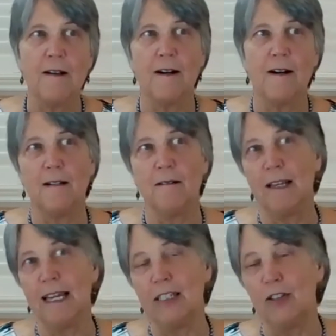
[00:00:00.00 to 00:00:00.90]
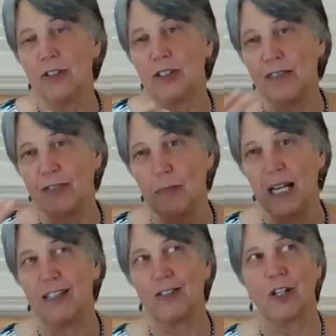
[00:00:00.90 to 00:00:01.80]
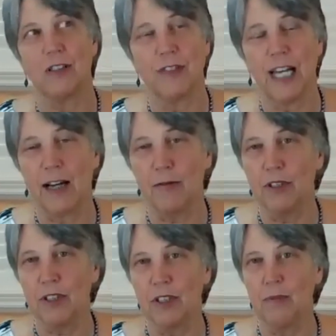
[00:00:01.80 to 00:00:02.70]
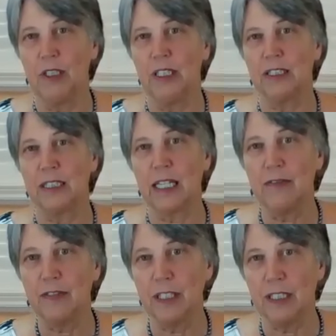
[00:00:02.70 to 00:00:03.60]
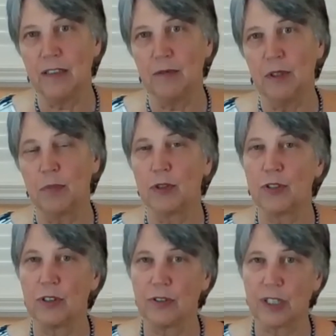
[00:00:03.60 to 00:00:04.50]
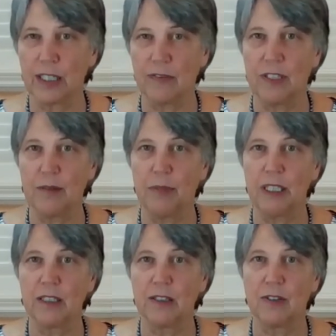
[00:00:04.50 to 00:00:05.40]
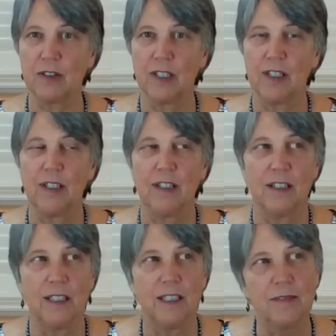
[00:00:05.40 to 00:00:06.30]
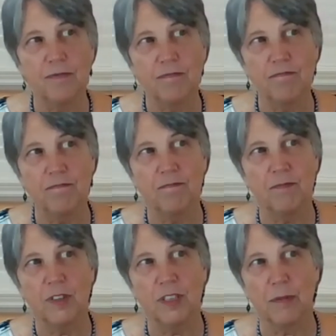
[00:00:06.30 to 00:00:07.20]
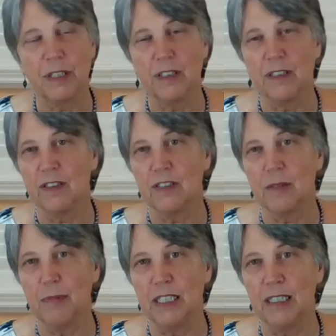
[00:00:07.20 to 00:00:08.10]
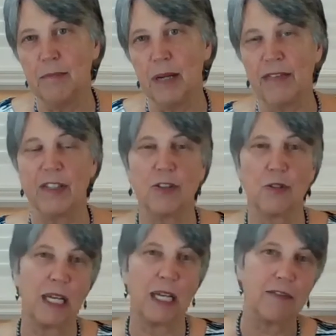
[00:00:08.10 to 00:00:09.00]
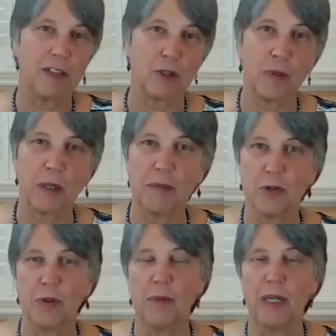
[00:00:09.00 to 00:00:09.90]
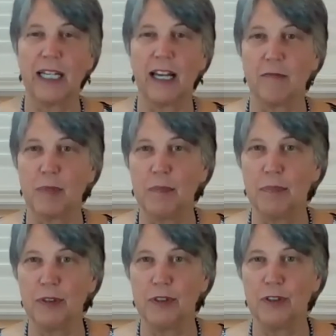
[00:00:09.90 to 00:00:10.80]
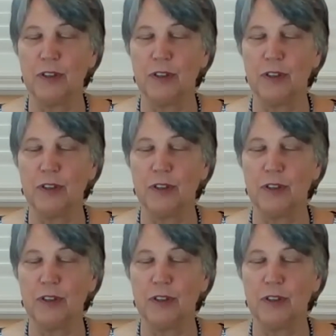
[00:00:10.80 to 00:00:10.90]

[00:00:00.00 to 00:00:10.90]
And you also have to balance all of that with community safety and with personal safety, because uh, some of the CBT methods or behavioral experiments we might have people to